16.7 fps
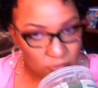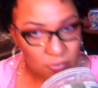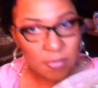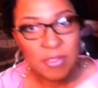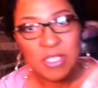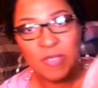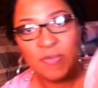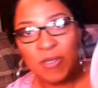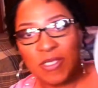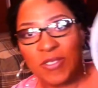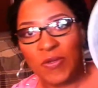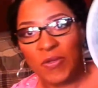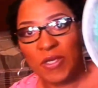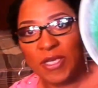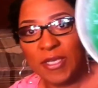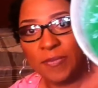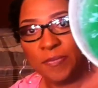Mm, it smells so
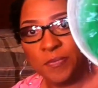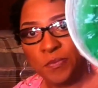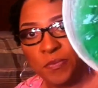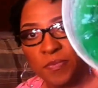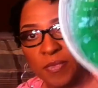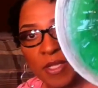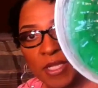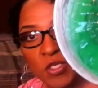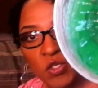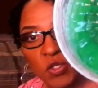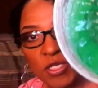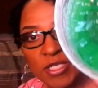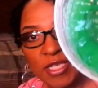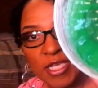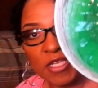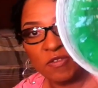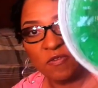good. As you can
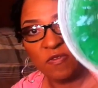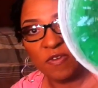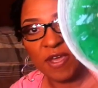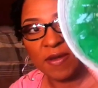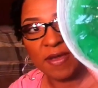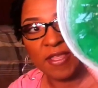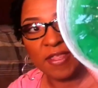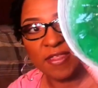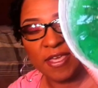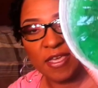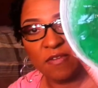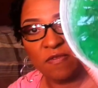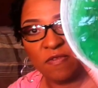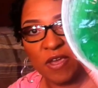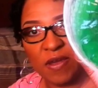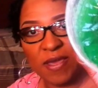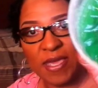see, it's very thick
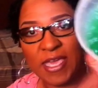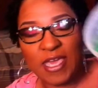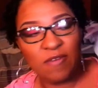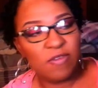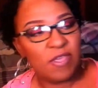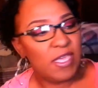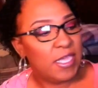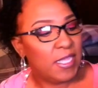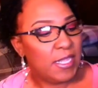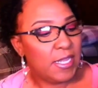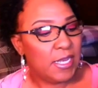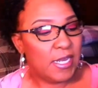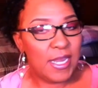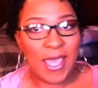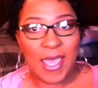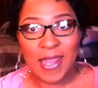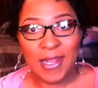and very heavy.
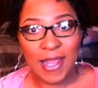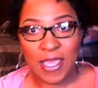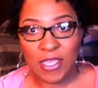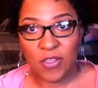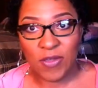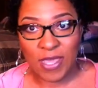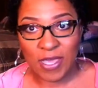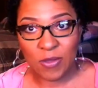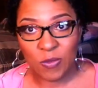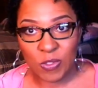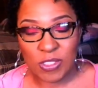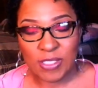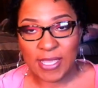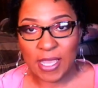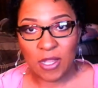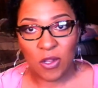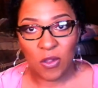Not like your Eco
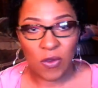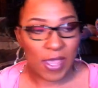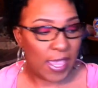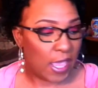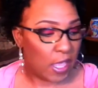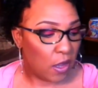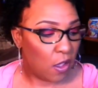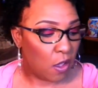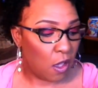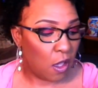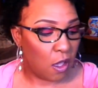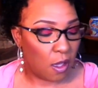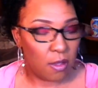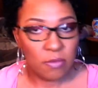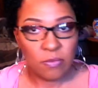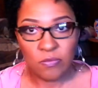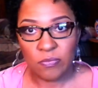Styler at
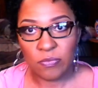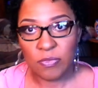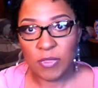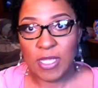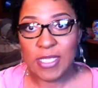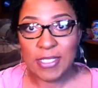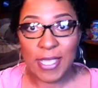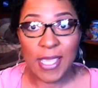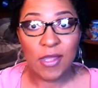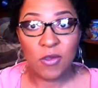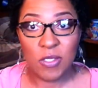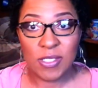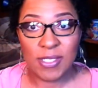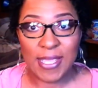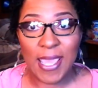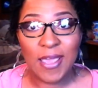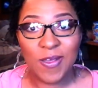all. It's Eco,
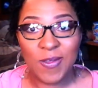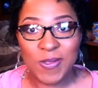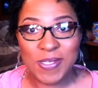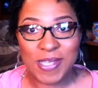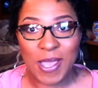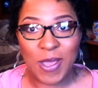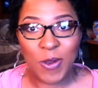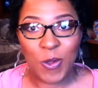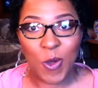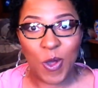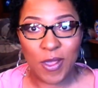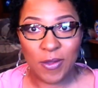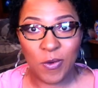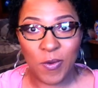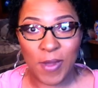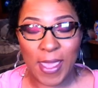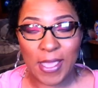Eco Styler on
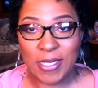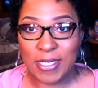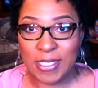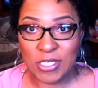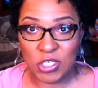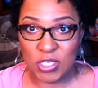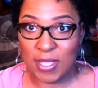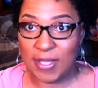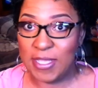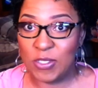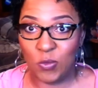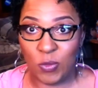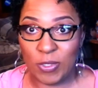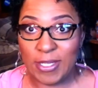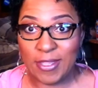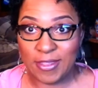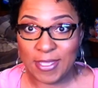crack. This gel is
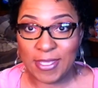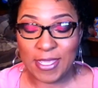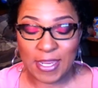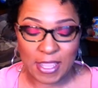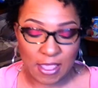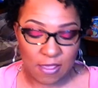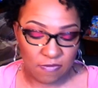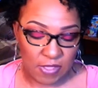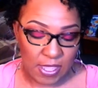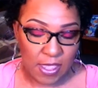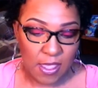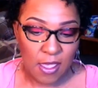really thick and heavy.